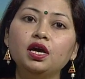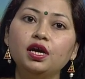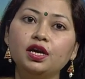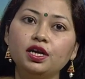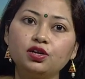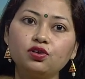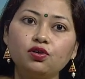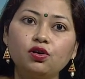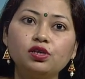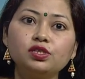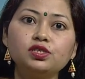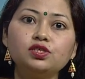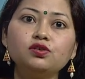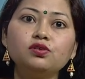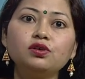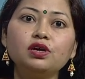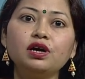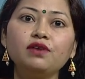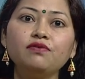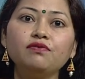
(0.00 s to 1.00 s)
It
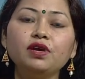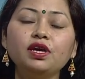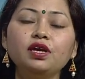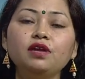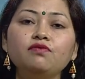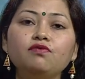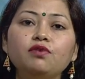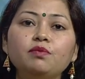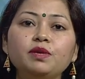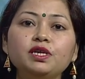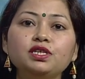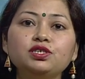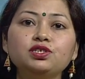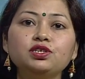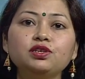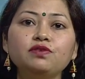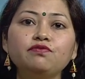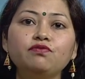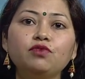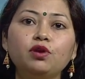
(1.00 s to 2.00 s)
also convey
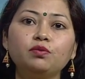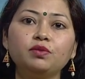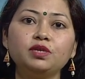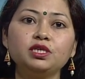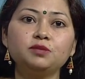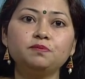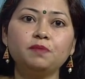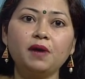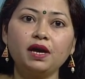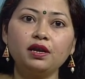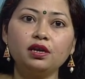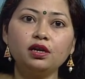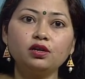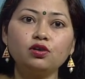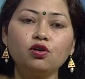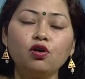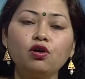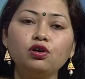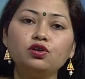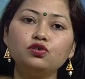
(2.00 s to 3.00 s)
information from the spinal
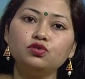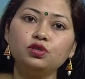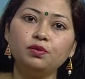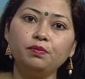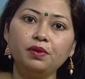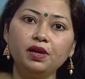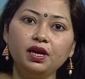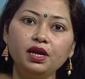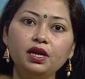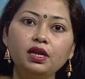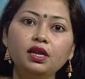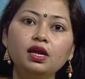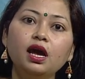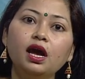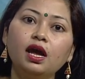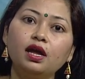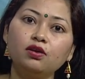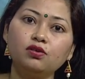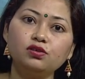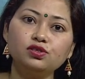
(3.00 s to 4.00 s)
cord to the brain
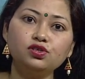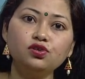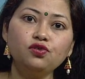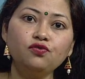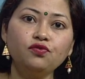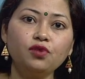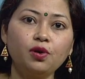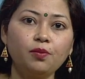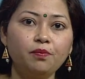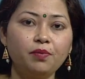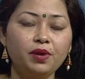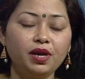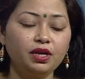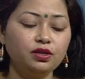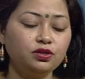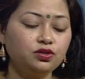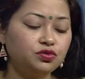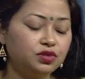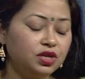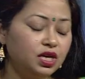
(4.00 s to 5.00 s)
and also from
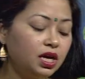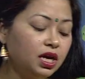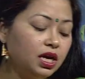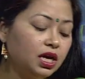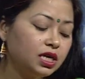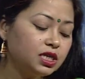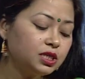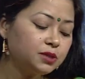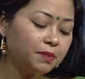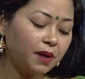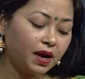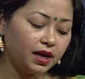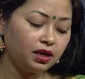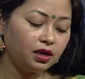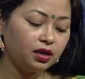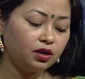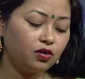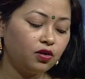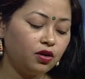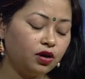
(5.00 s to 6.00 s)
brain to the
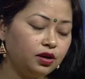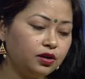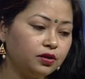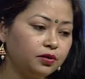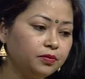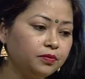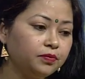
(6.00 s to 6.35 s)
spinal cord.